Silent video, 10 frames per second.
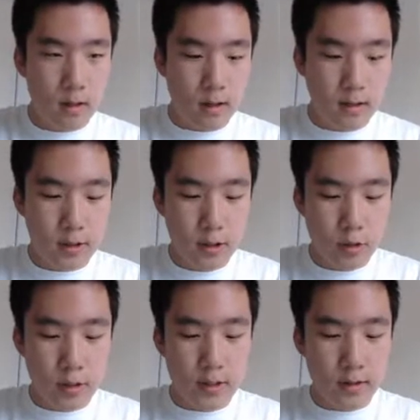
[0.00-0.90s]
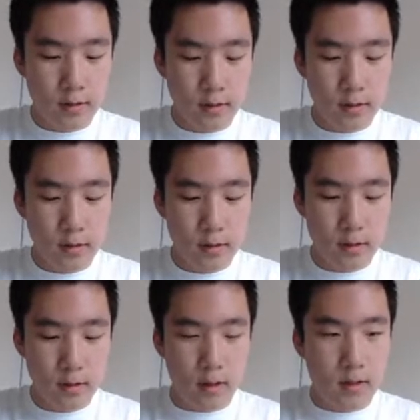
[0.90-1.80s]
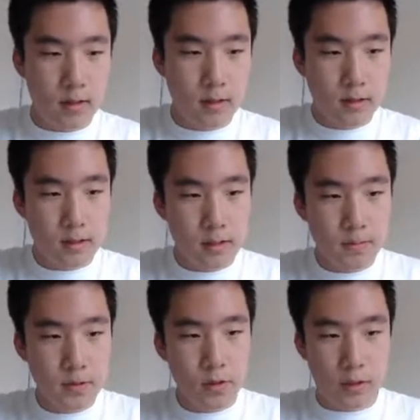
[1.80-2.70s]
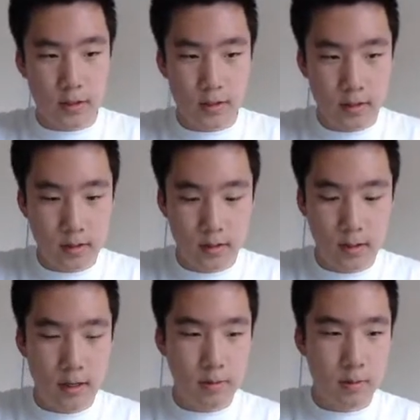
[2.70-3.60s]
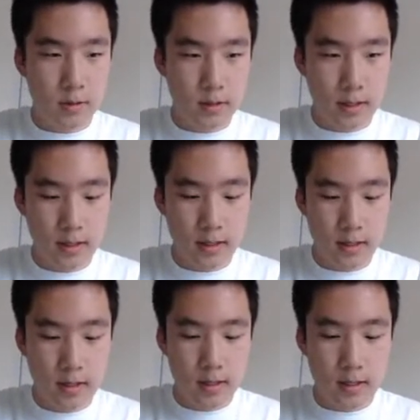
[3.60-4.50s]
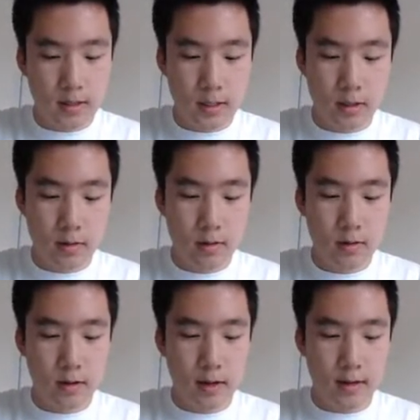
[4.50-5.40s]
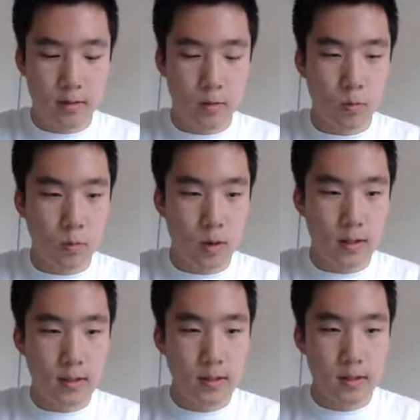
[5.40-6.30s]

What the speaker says: string dot substring, and we'll say 0 and 1